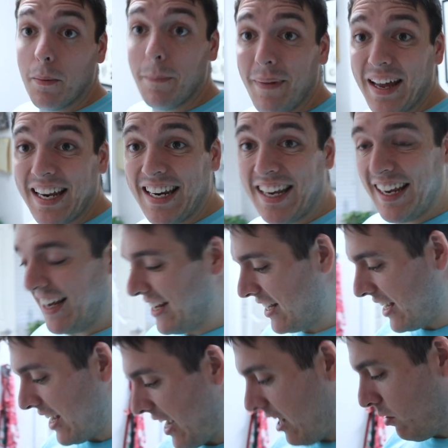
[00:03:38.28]
Many
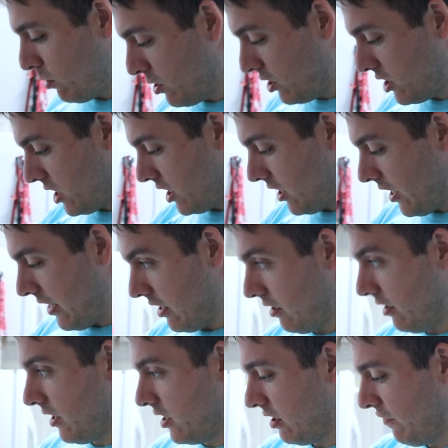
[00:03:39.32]
hours
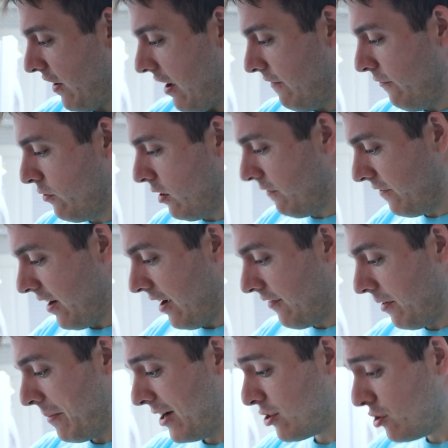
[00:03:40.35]
later. It is
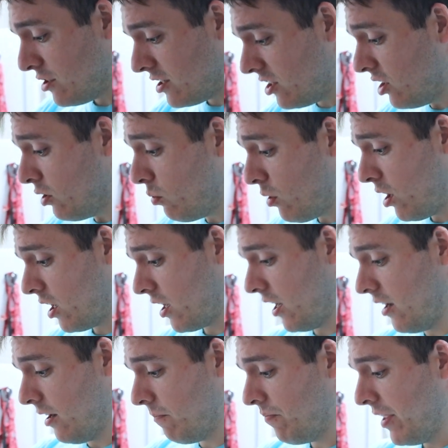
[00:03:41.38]
5:45. I'm actually still
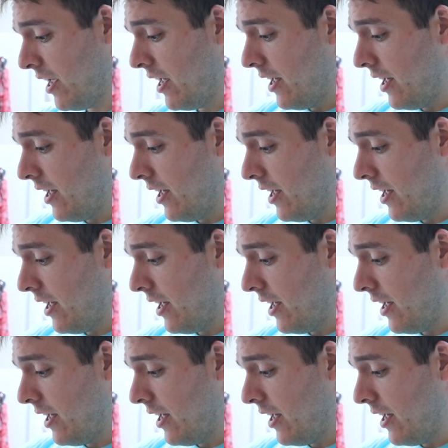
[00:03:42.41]
working.